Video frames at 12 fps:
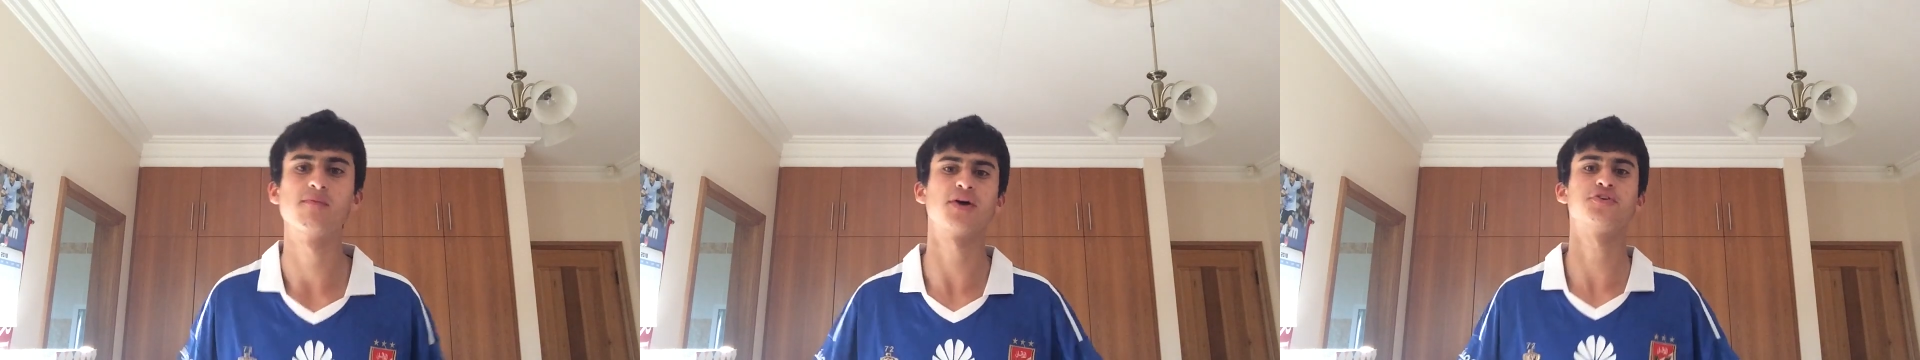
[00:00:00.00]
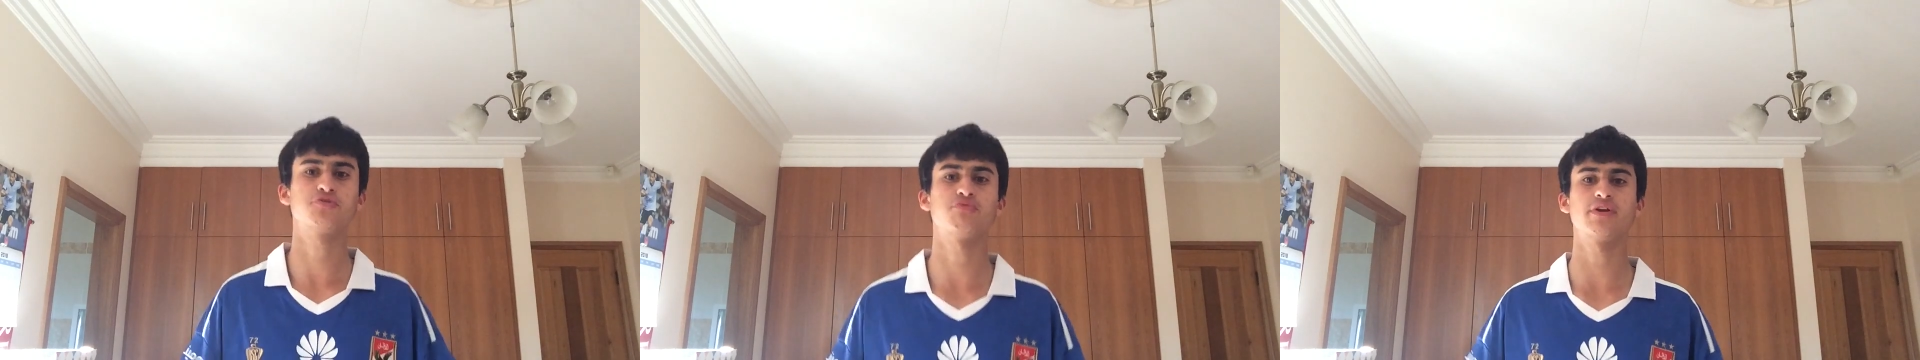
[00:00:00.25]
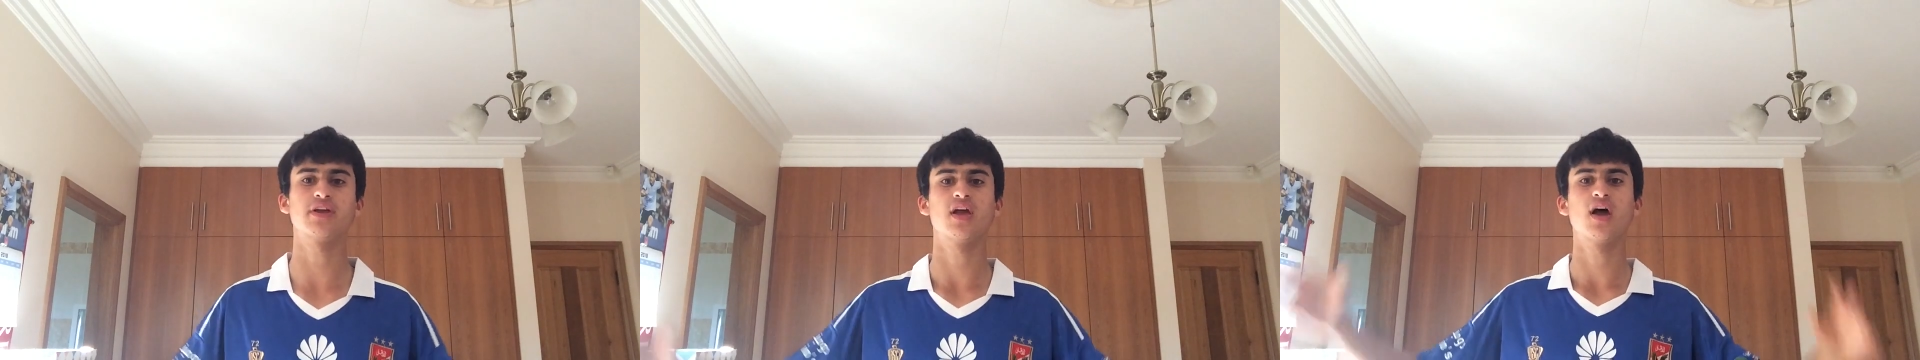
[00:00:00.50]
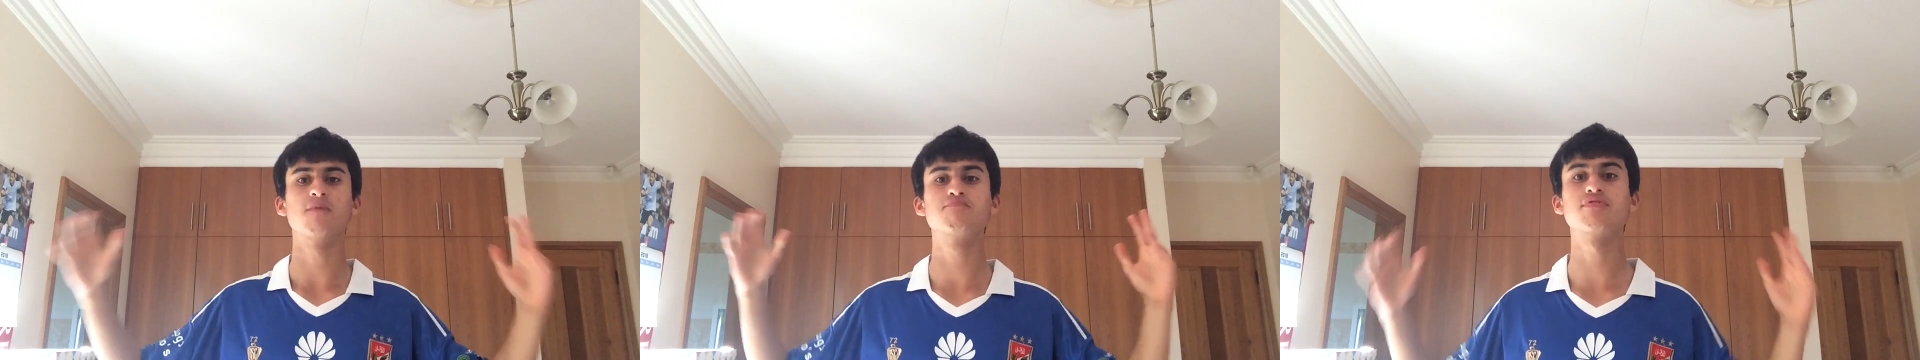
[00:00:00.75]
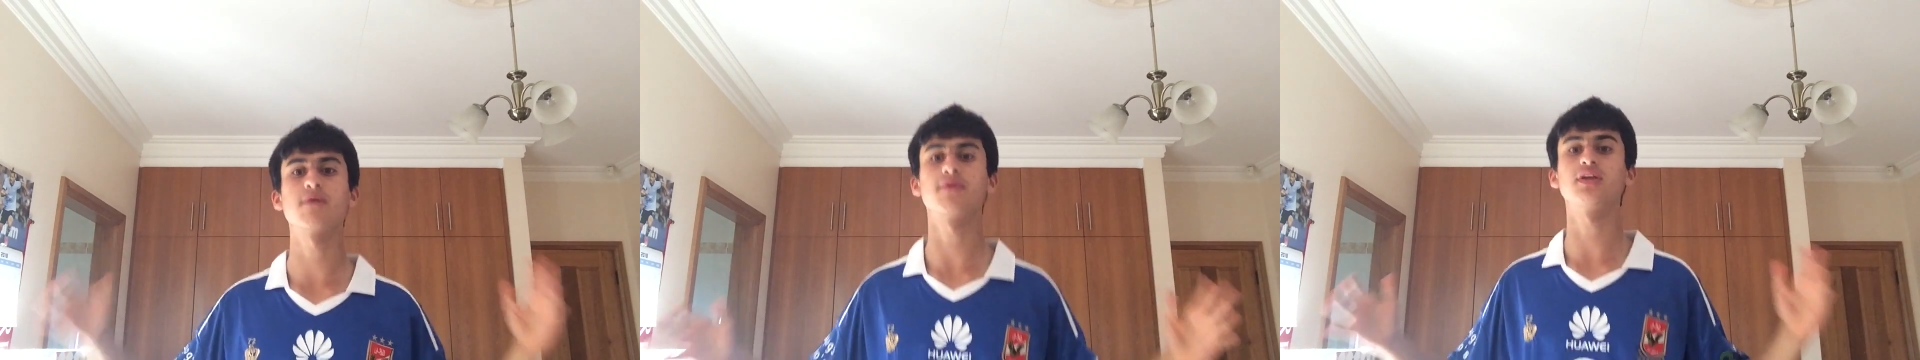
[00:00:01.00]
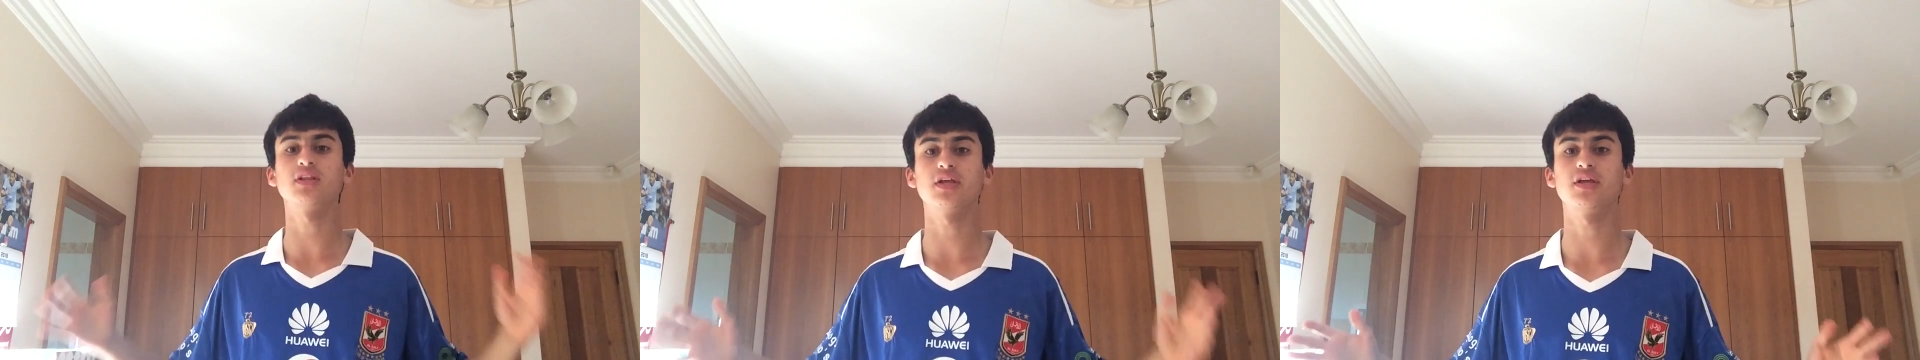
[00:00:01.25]
by doing a
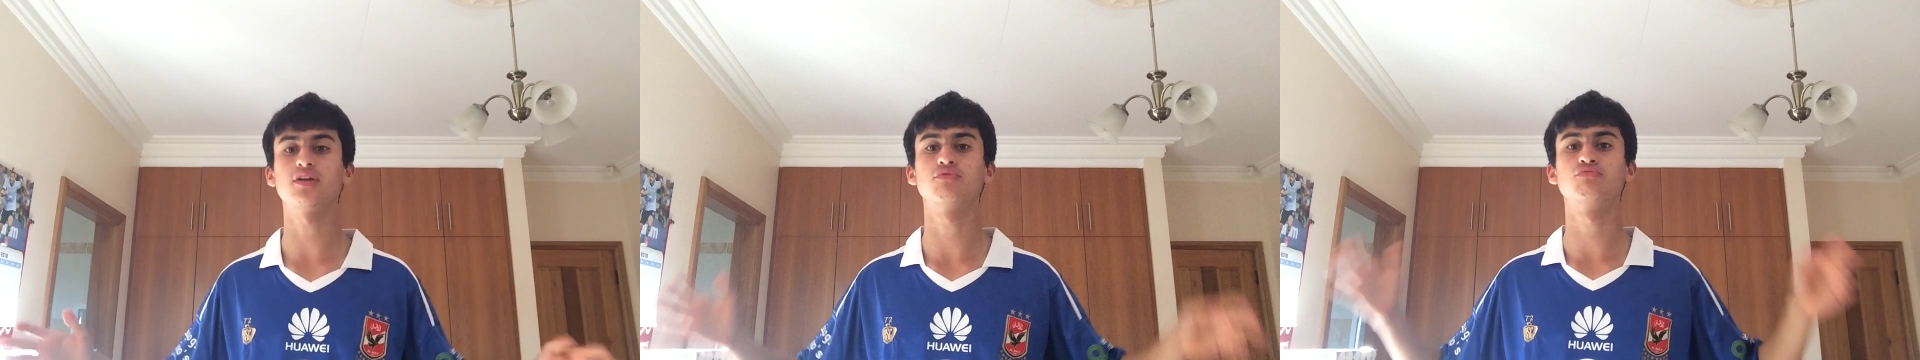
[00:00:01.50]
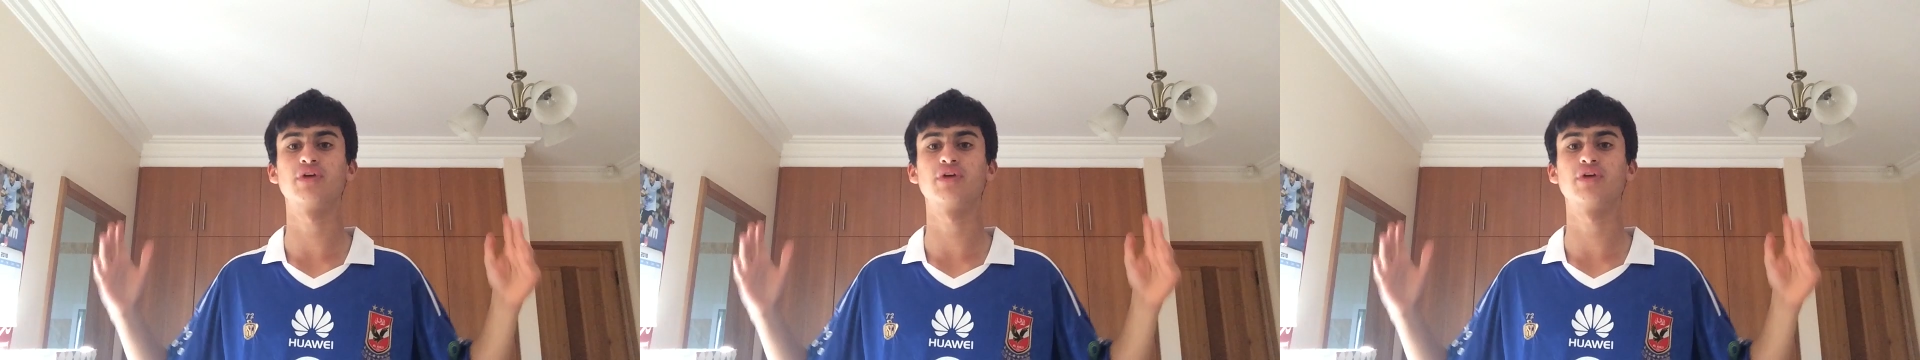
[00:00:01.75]
Premier League